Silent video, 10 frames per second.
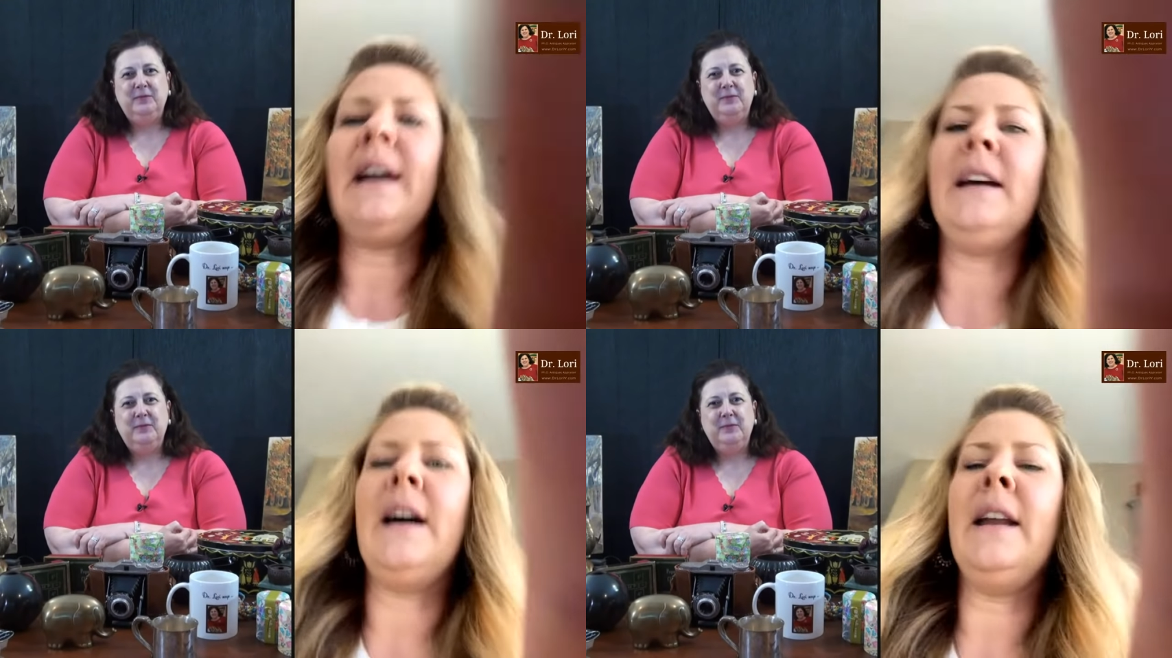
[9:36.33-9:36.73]

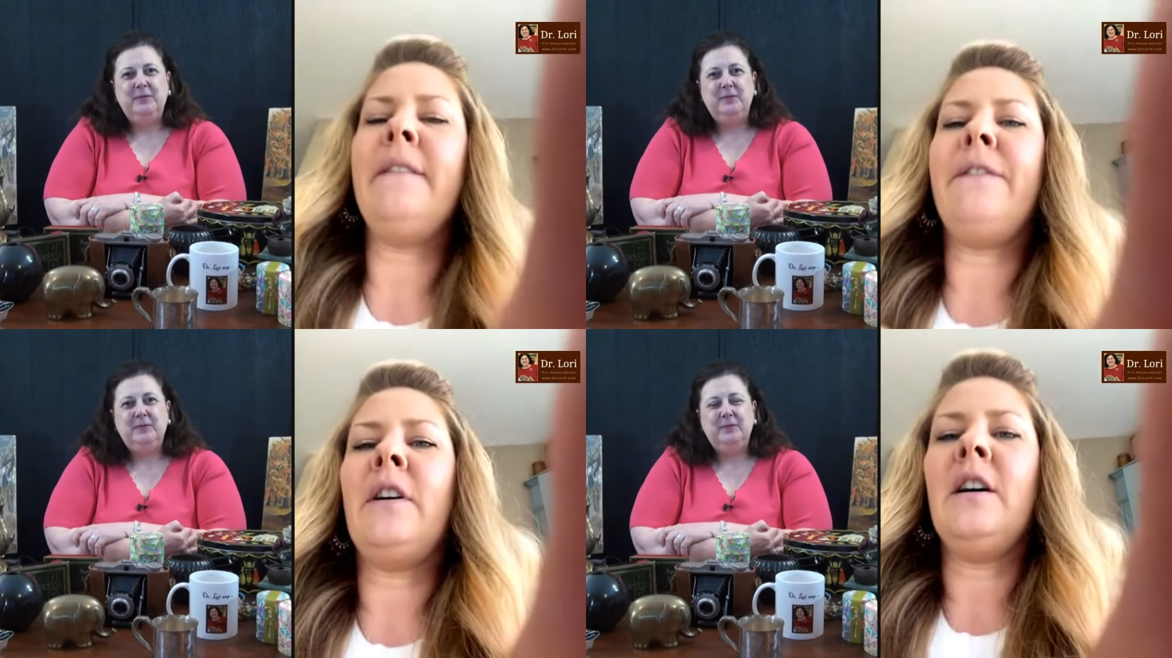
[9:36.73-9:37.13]
Speaker 1: got
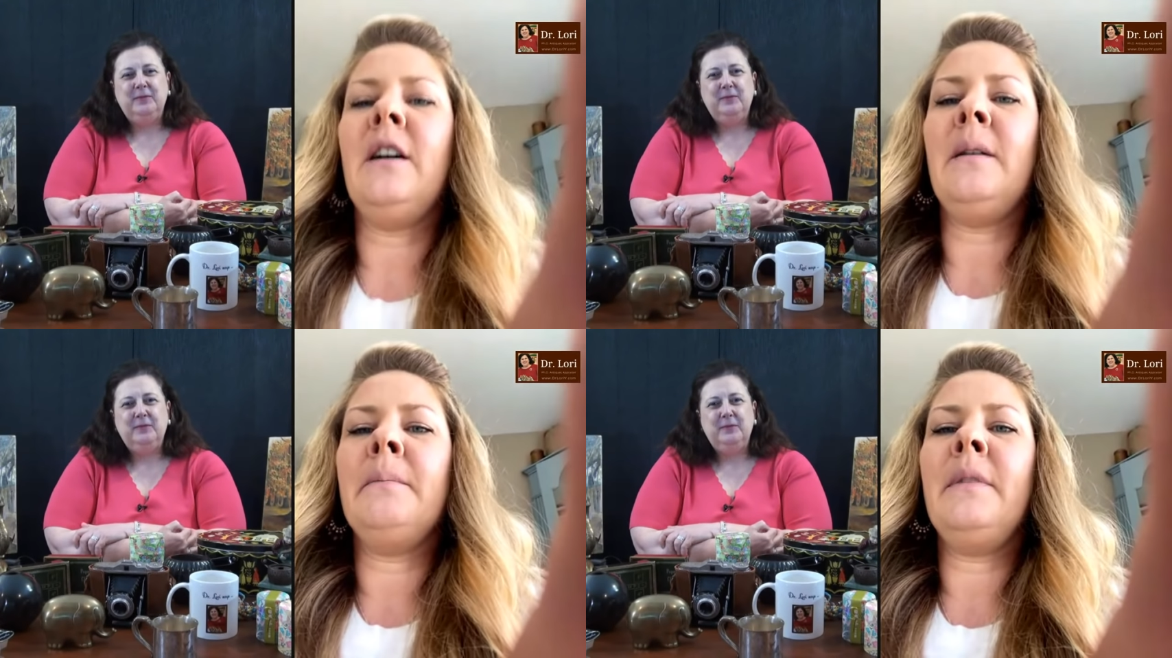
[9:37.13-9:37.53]
it
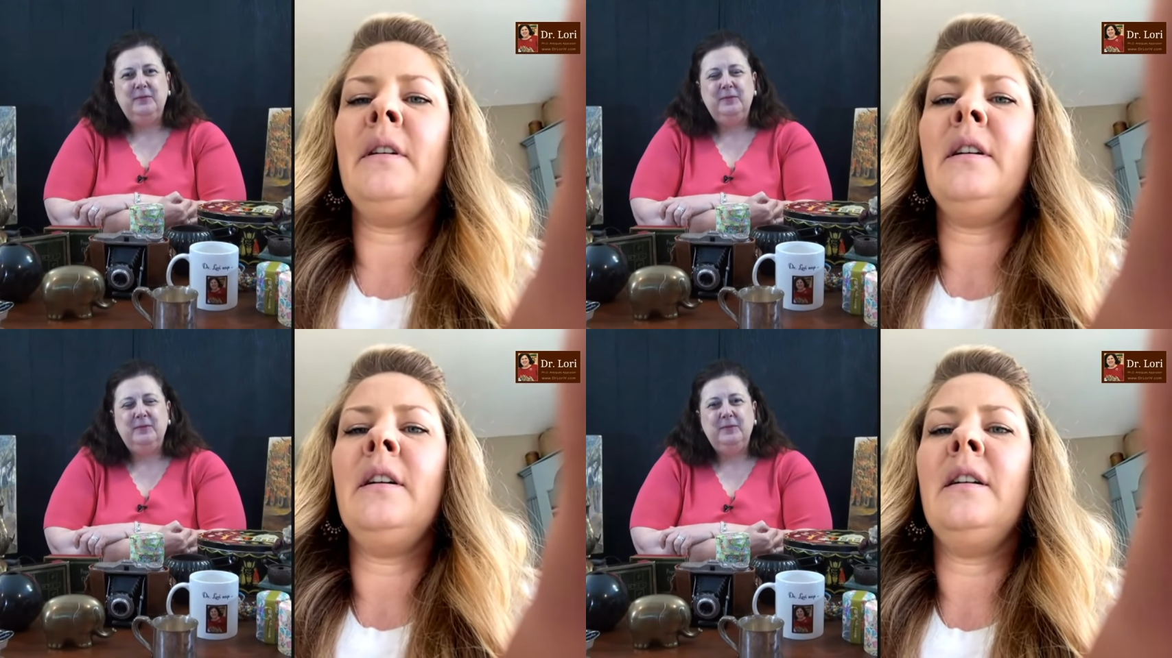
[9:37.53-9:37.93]
from
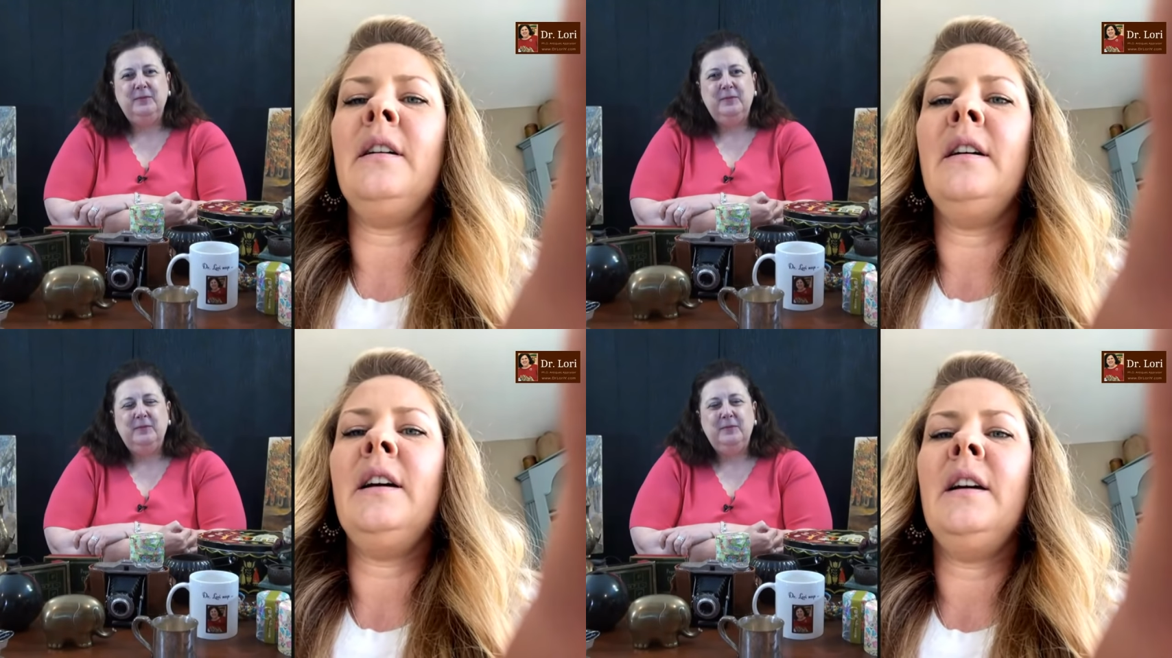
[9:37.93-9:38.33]

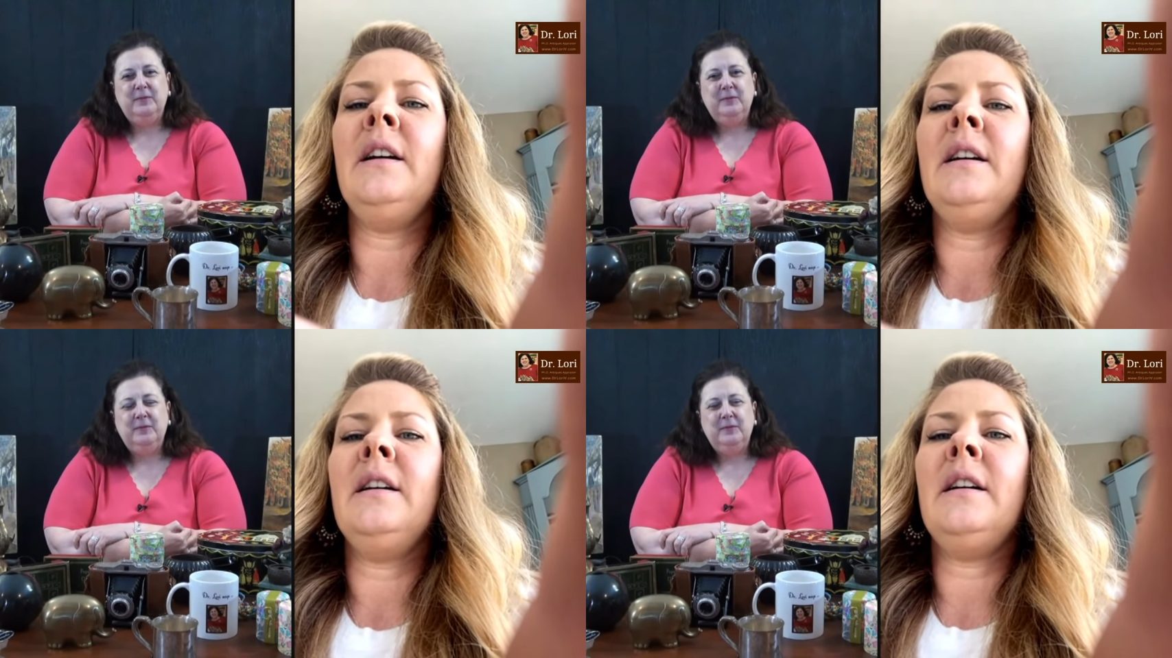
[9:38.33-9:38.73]

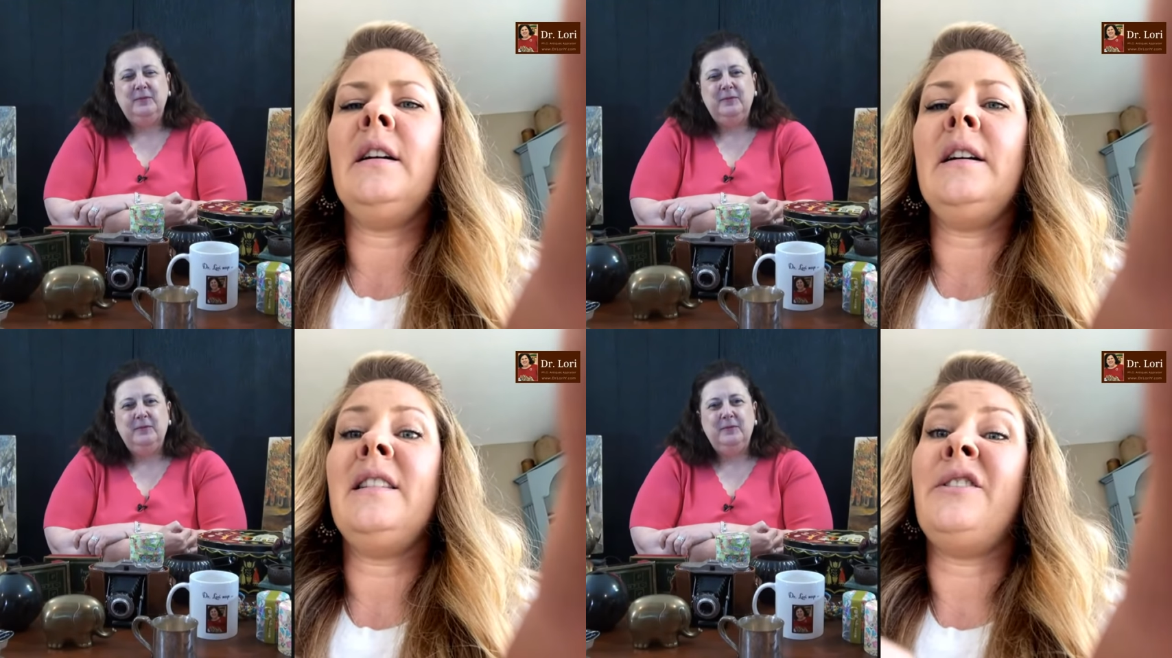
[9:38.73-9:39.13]

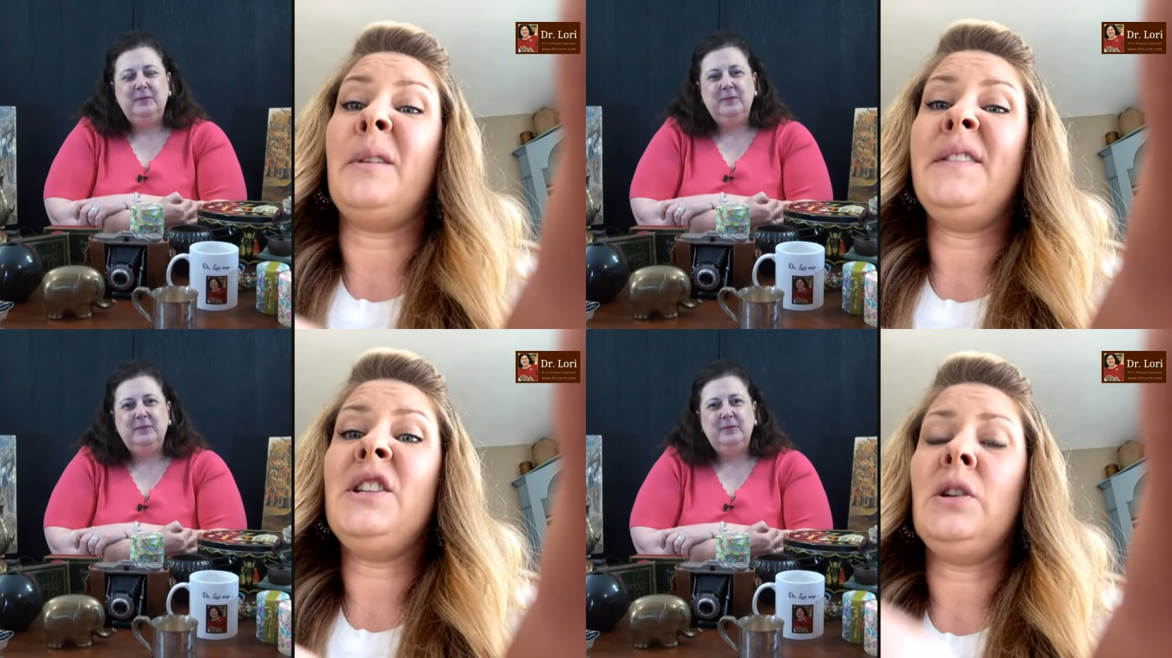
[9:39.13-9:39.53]
the
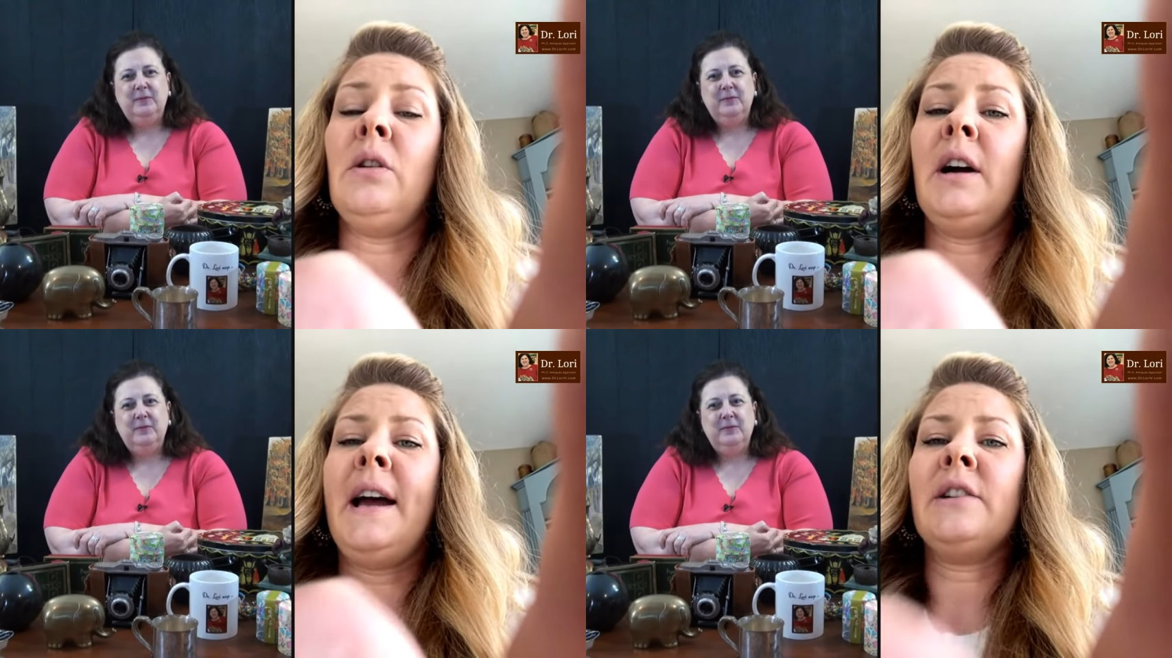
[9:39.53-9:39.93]
thrift store,